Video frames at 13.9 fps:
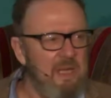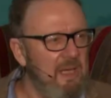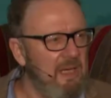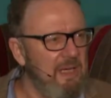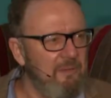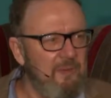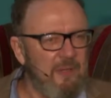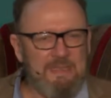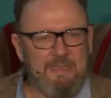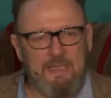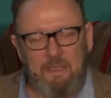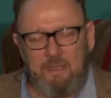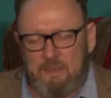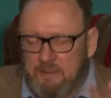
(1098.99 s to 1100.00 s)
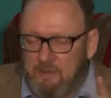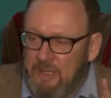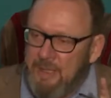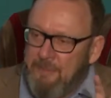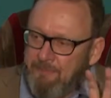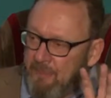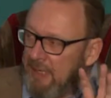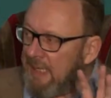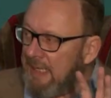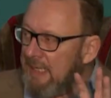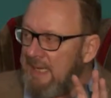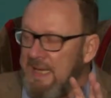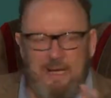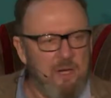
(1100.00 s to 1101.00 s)
And if they're saying, listen,
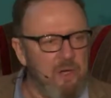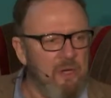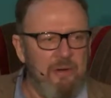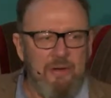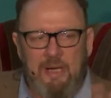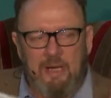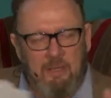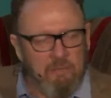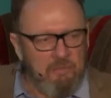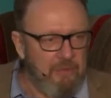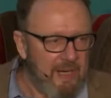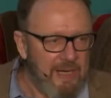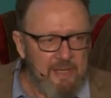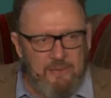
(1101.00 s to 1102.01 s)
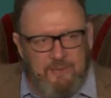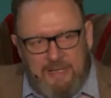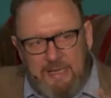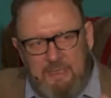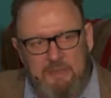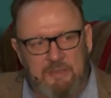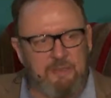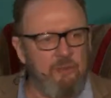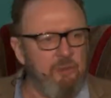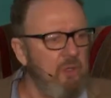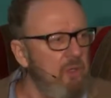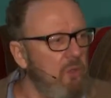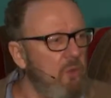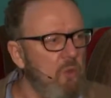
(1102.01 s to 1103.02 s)
allow around 9,000
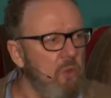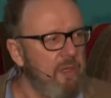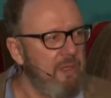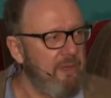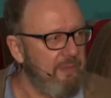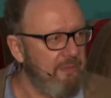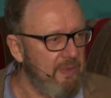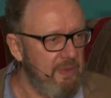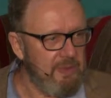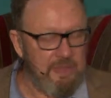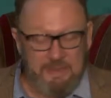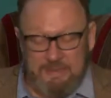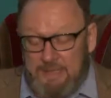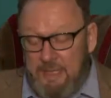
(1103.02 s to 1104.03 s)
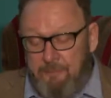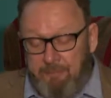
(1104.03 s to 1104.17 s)
or whatever it is,